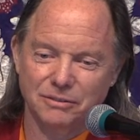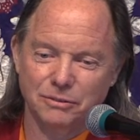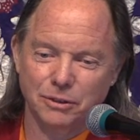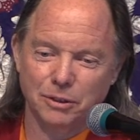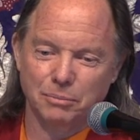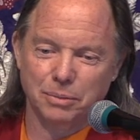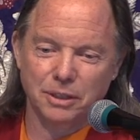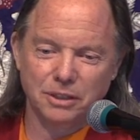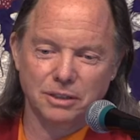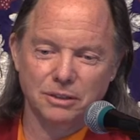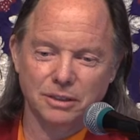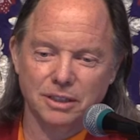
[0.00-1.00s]
for a
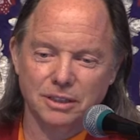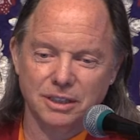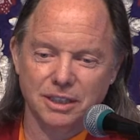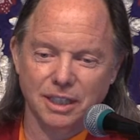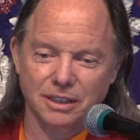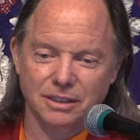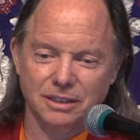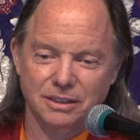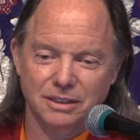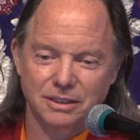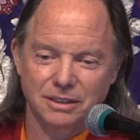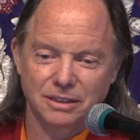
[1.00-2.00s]
person who understands
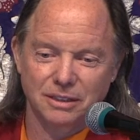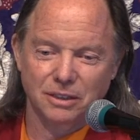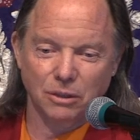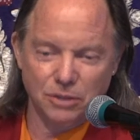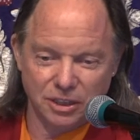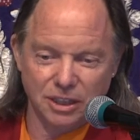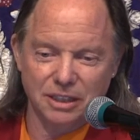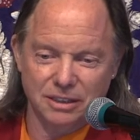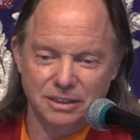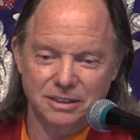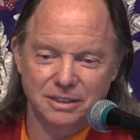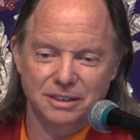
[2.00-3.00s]
Kongxing,
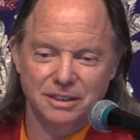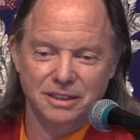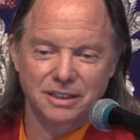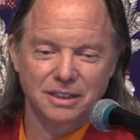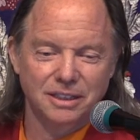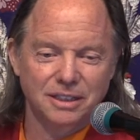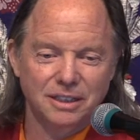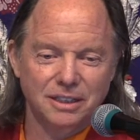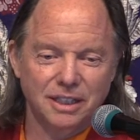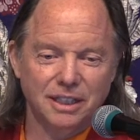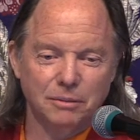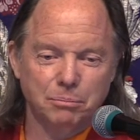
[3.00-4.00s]

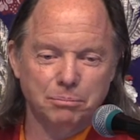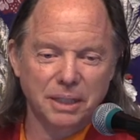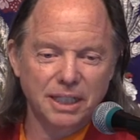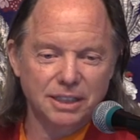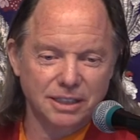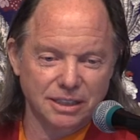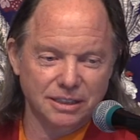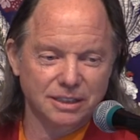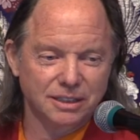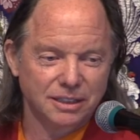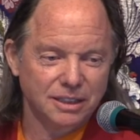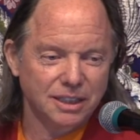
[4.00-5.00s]
their
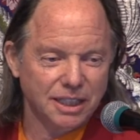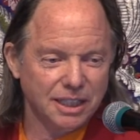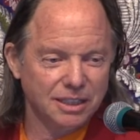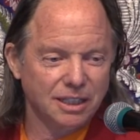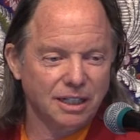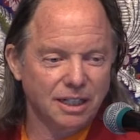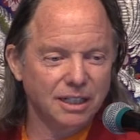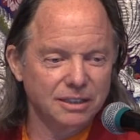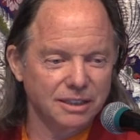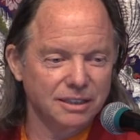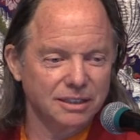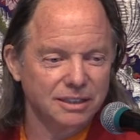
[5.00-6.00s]
patience gets harder